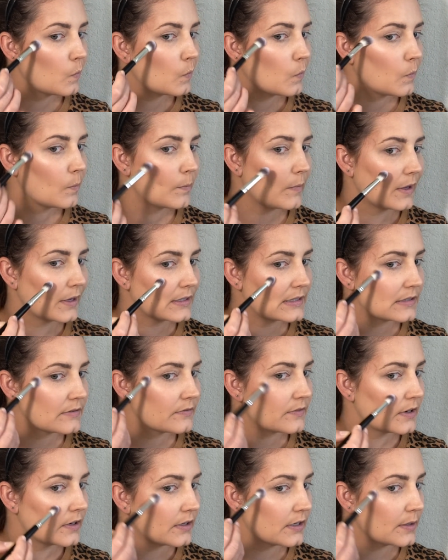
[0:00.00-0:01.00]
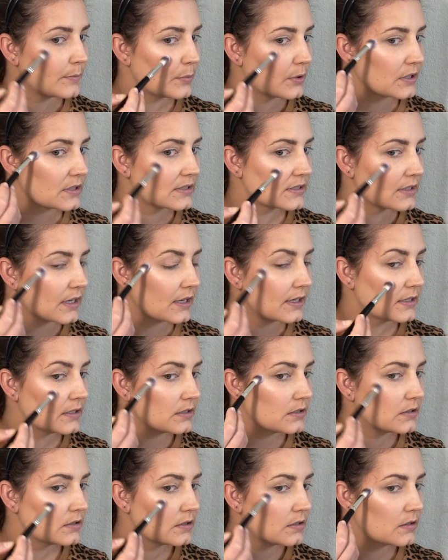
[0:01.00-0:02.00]
Makes it very
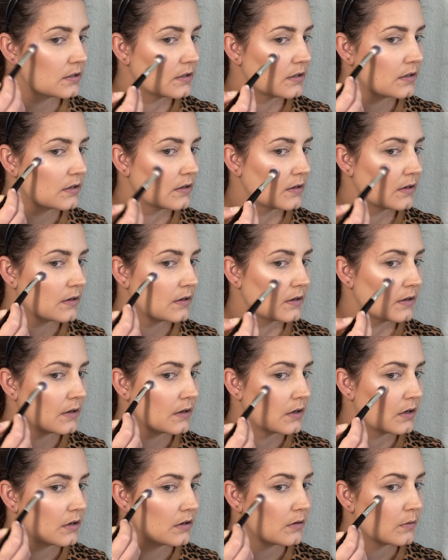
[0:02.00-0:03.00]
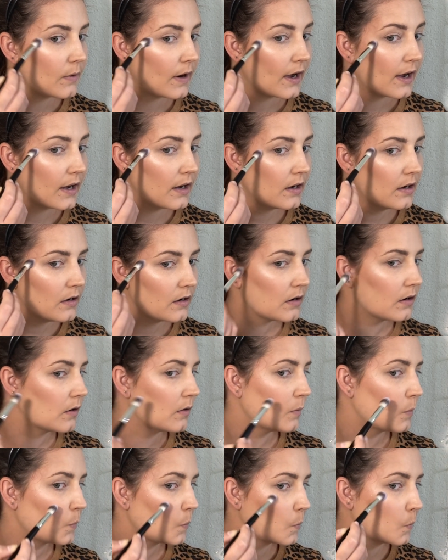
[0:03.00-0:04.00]
precise.
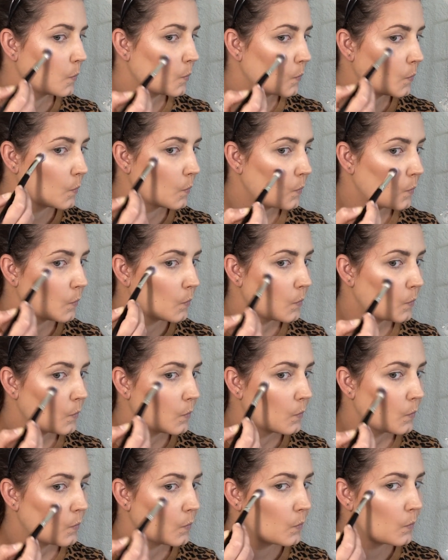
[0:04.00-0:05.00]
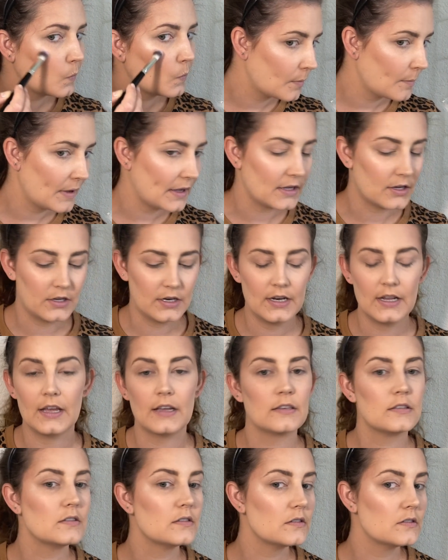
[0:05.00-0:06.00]
Wow. Oh my
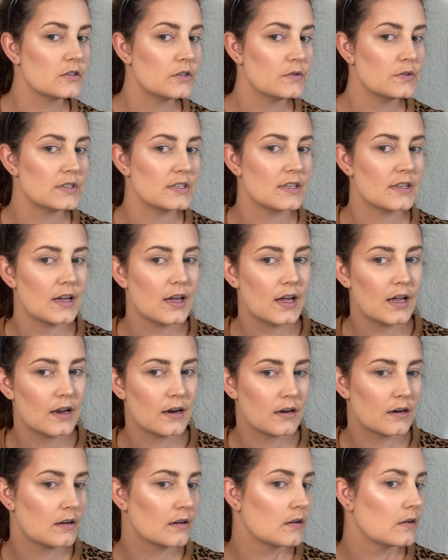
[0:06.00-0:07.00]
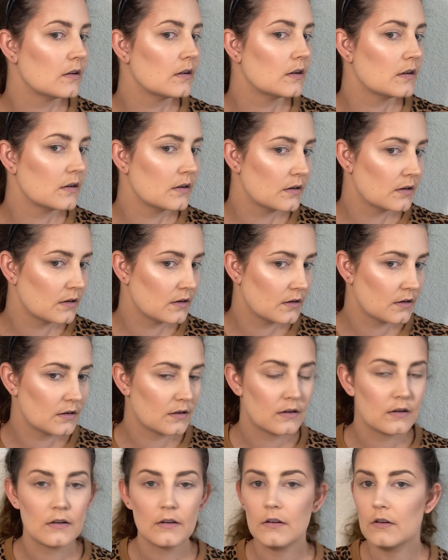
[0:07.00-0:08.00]
goodness. Do you see that?
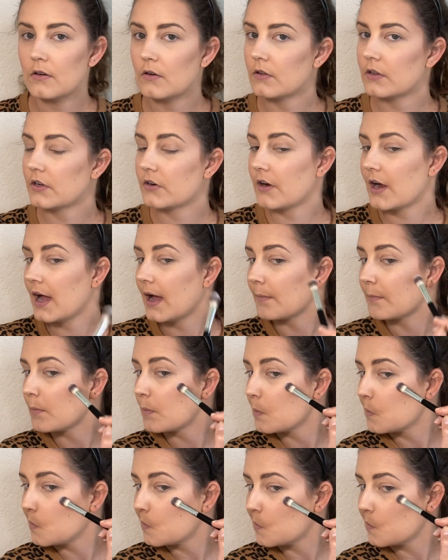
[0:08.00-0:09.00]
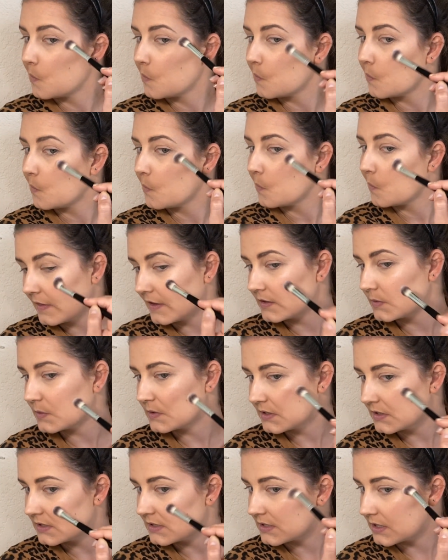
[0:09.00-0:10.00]
Holy crap. This was
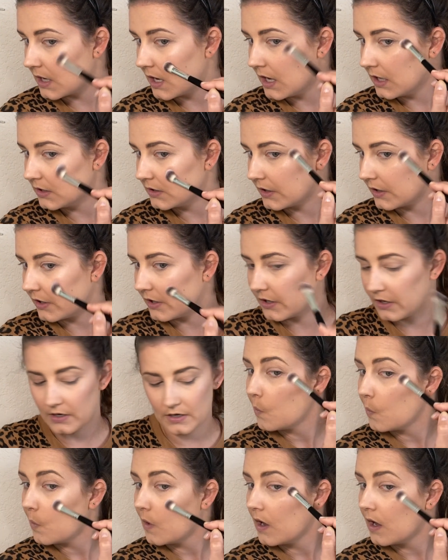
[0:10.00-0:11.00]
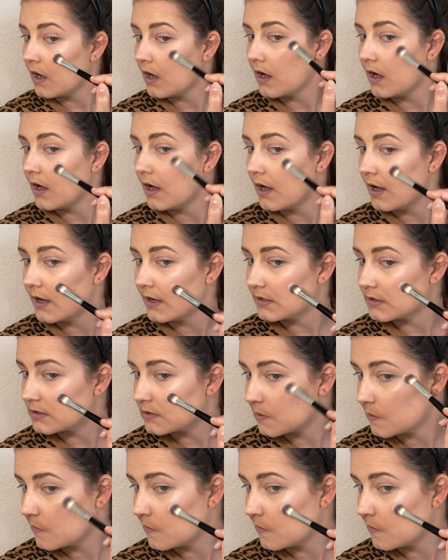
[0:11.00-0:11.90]
$1. What?